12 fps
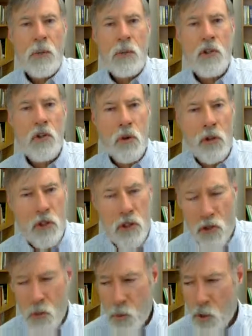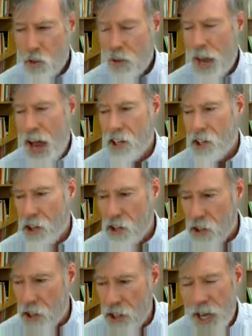The sources were the access
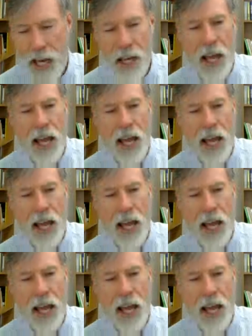to data,